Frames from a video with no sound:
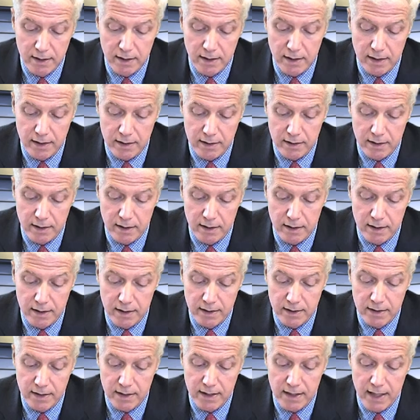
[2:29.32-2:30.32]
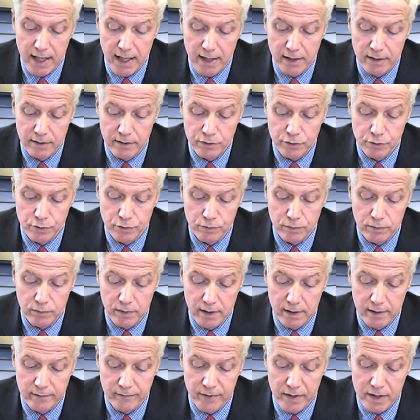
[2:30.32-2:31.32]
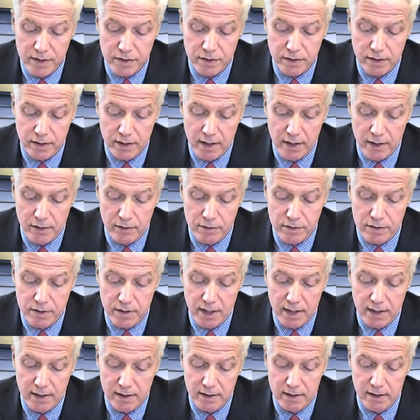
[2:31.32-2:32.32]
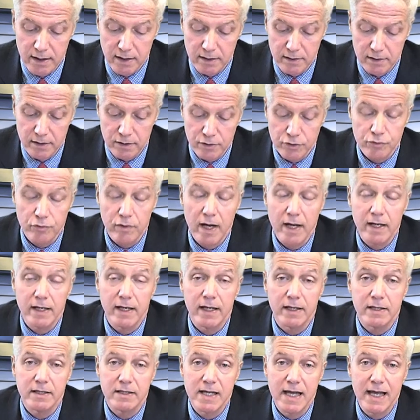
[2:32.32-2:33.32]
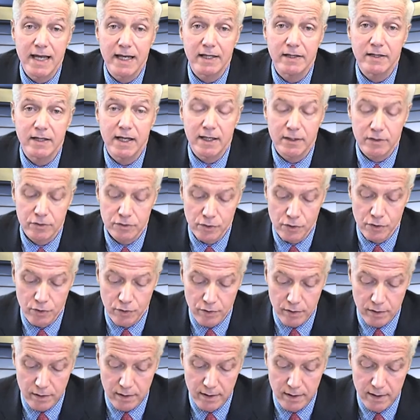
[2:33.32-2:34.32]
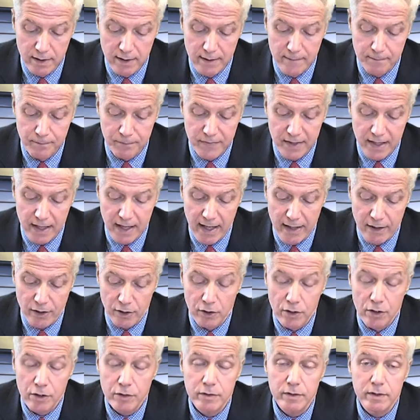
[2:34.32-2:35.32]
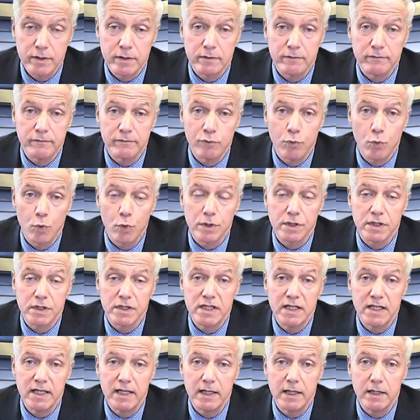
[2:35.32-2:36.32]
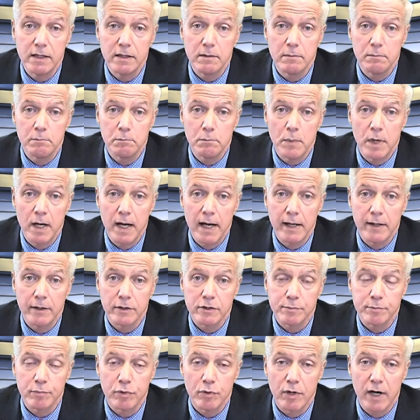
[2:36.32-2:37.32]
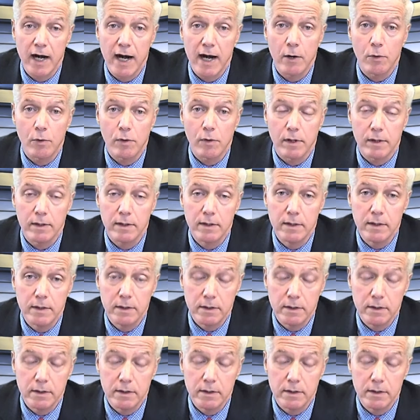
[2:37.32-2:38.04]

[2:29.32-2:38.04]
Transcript: he indicated to investigators that the train had taken that turn at 114 miles per hour.